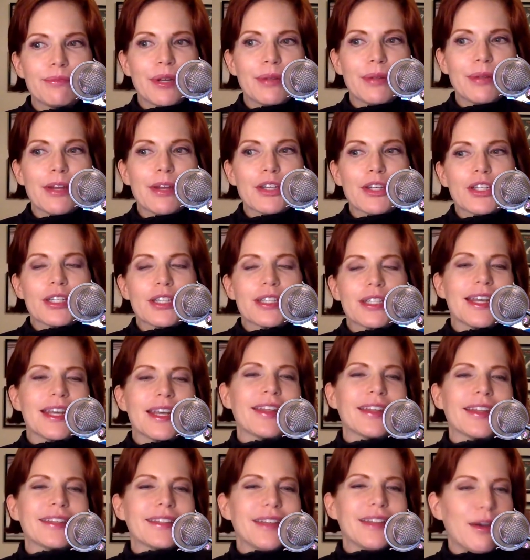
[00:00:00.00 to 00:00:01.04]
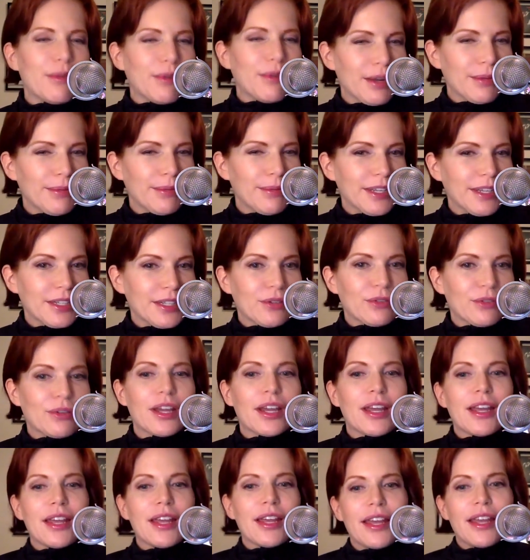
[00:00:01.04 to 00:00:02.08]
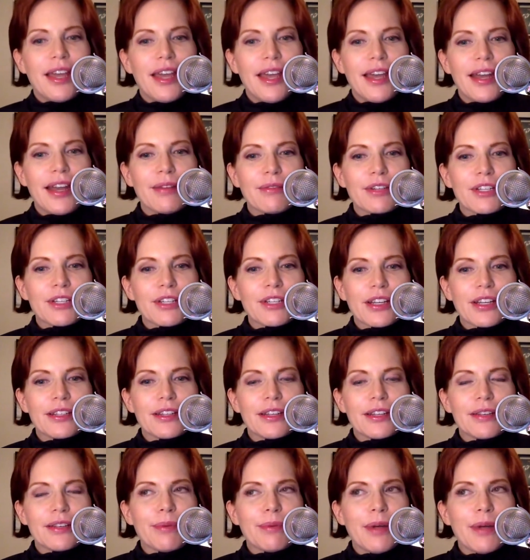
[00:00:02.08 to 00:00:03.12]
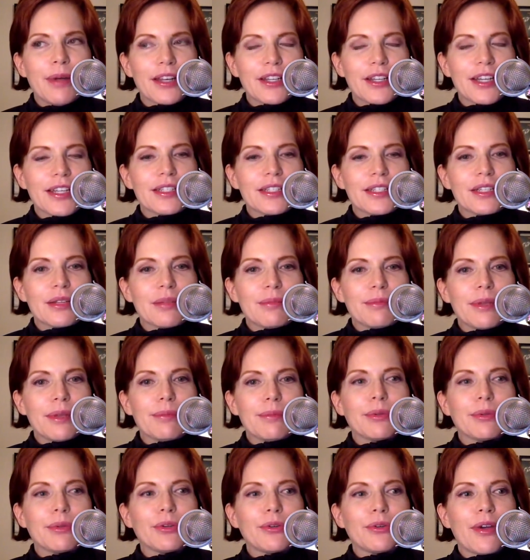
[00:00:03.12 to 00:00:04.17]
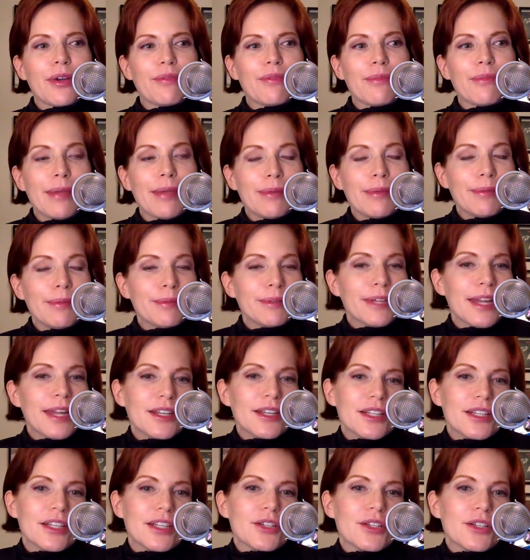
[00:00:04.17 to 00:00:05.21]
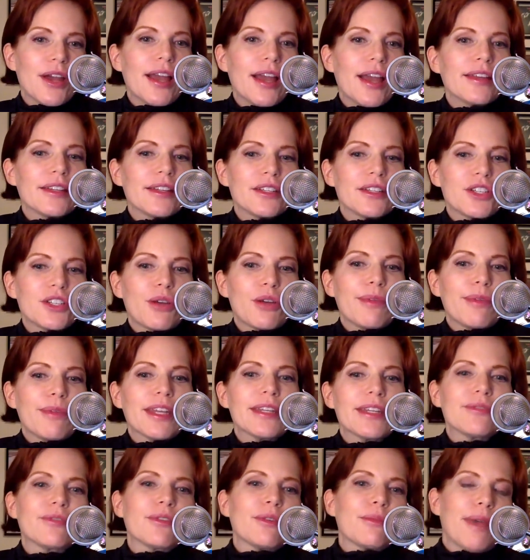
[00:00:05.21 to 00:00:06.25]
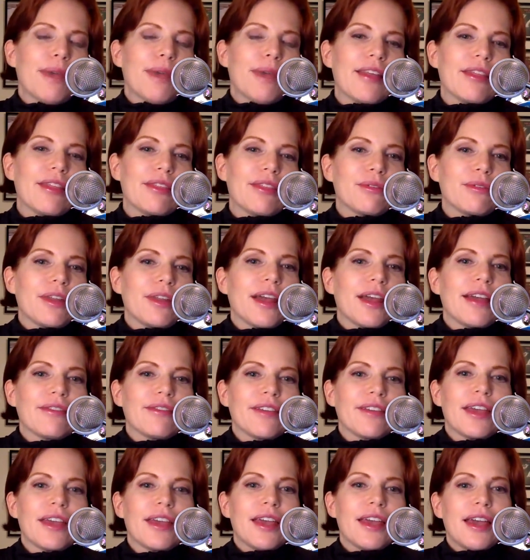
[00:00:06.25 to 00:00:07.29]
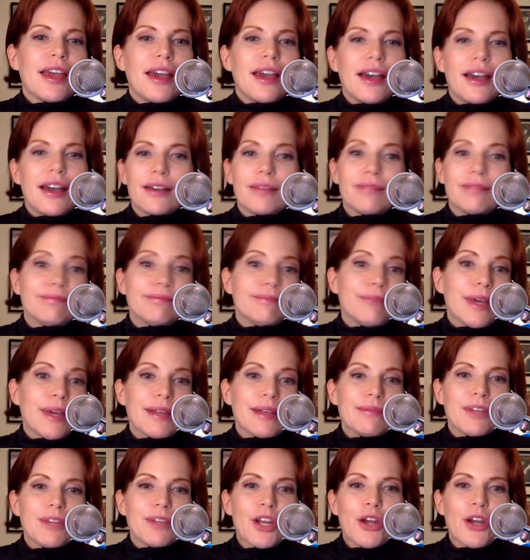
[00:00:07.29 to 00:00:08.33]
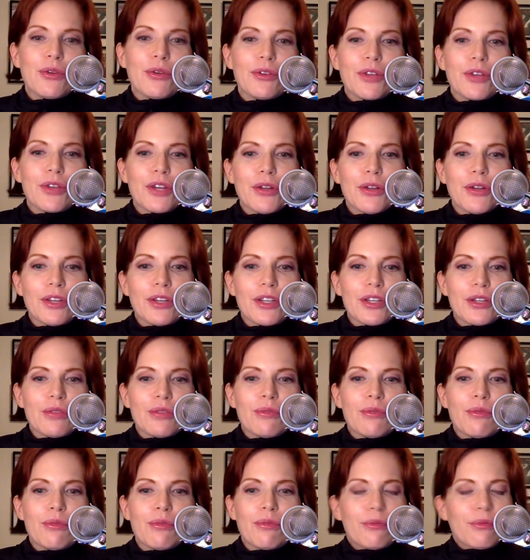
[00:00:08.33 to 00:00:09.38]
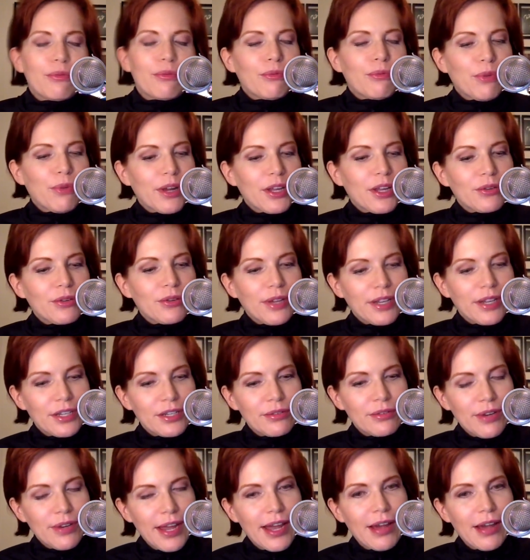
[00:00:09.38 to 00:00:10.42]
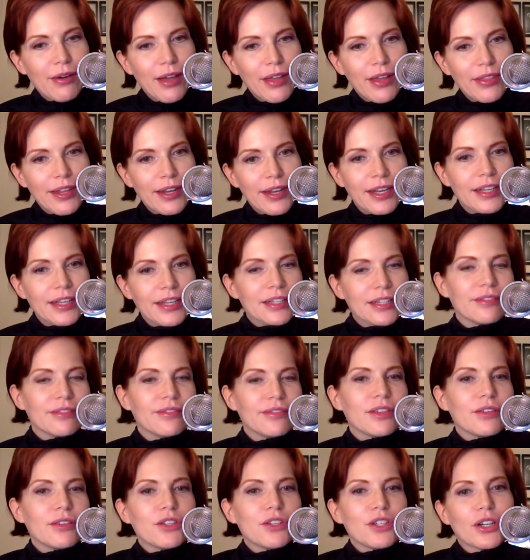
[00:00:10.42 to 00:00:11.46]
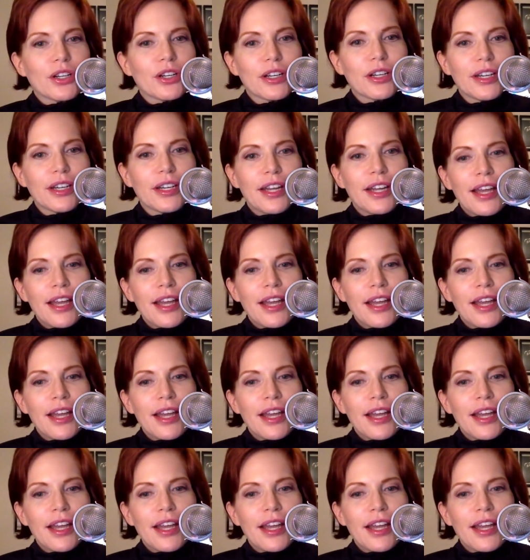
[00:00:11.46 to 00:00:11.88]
pretty much just say that's not what I'm into. And I wish I could apologize to the people who have maybe potentially tried to show me a different path through life. But, you know, you can only do what you can do now and then into the future.